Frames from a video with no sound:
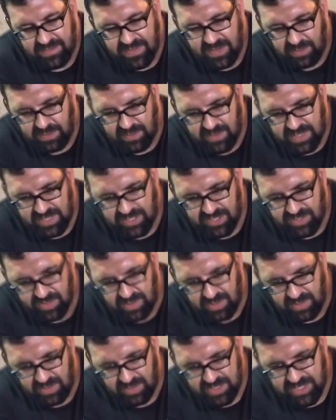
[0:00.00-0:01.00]
fuel
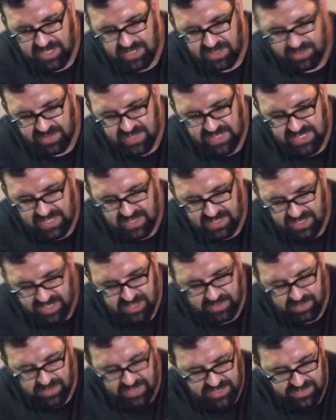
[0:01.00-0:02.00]
control to send
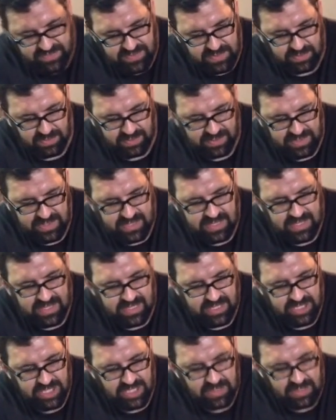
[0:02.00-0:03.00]
too much fuel into the
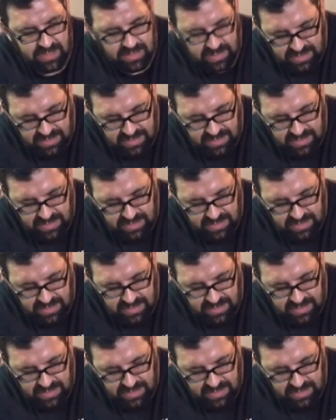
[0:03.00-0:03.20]
engine.